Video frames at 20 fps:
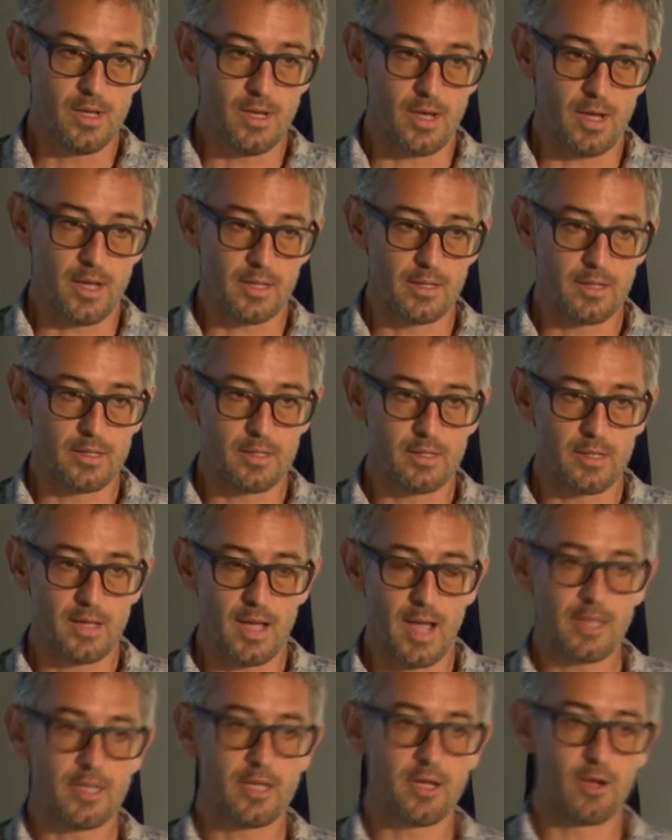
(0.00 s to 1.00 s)
And
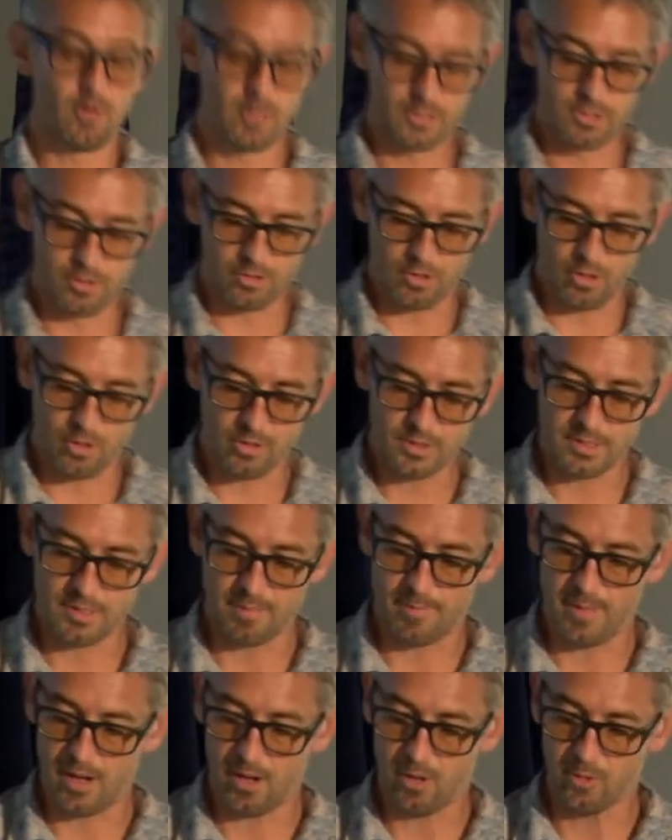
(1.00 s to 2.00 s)
Heidegger also talks
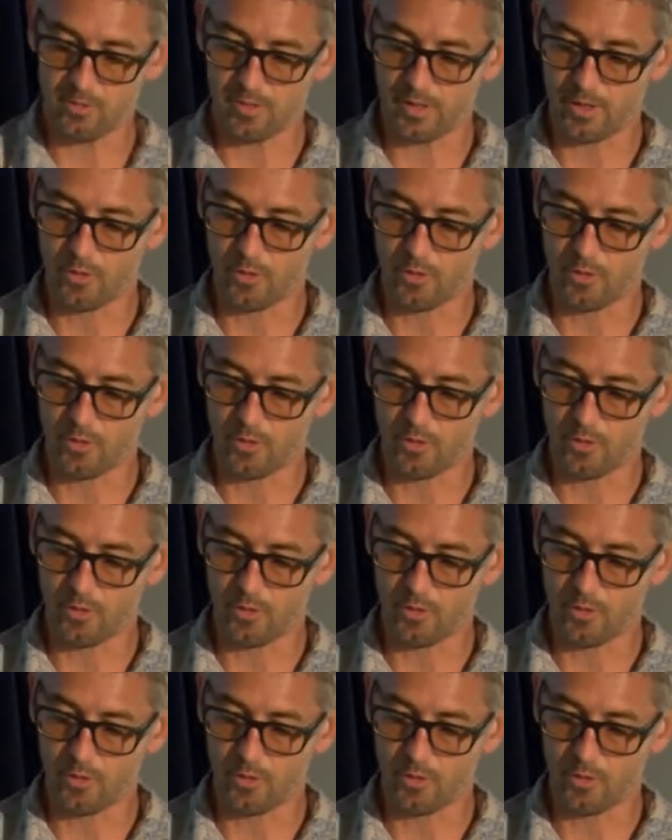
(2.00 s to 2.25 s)
about